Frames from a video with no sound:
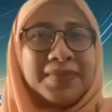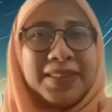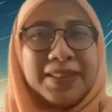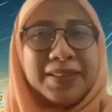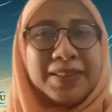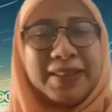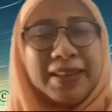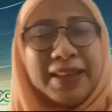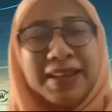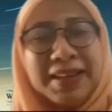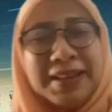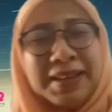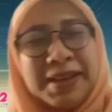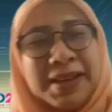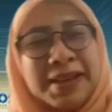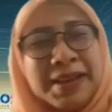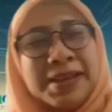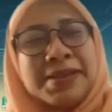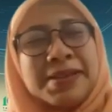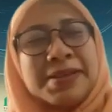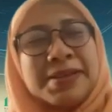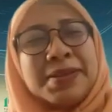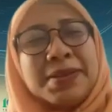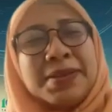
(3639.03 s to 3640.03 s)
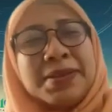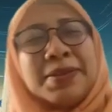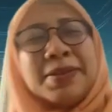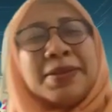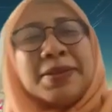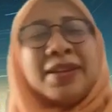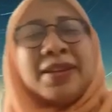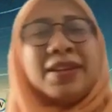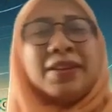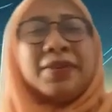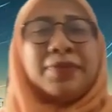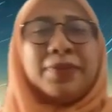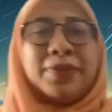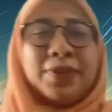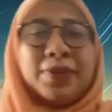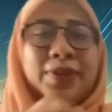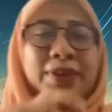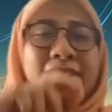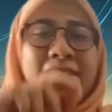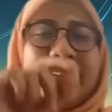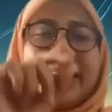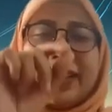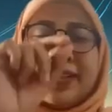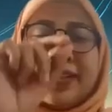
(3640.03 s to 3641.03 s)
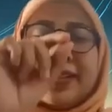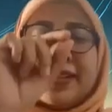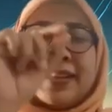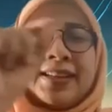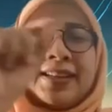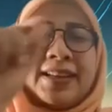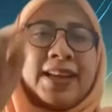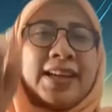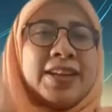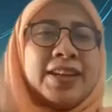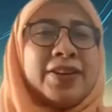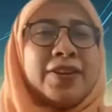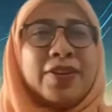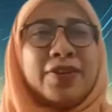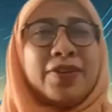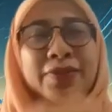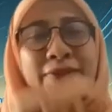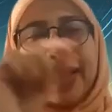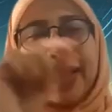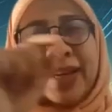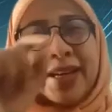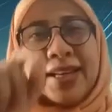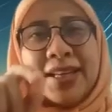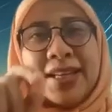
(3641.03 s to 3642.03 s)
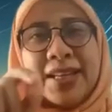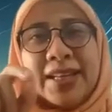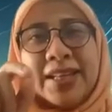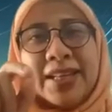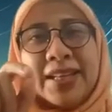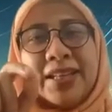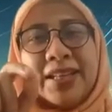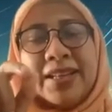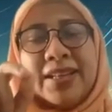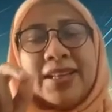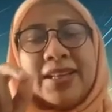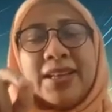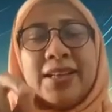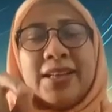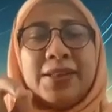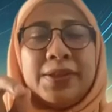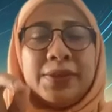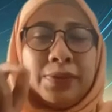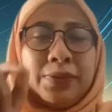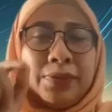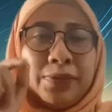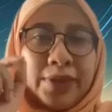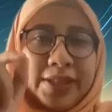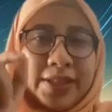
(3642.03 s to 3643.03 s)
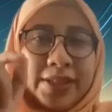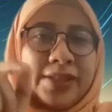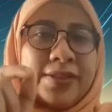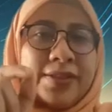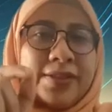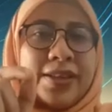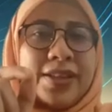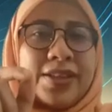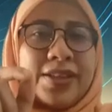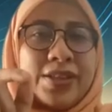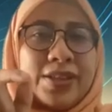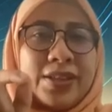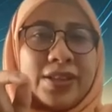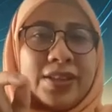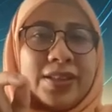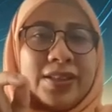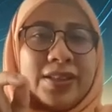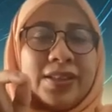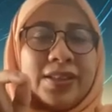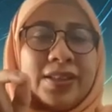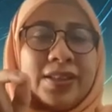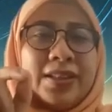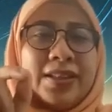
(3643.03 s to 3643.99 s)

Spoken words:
Okay, so for each layer of onion is one structure.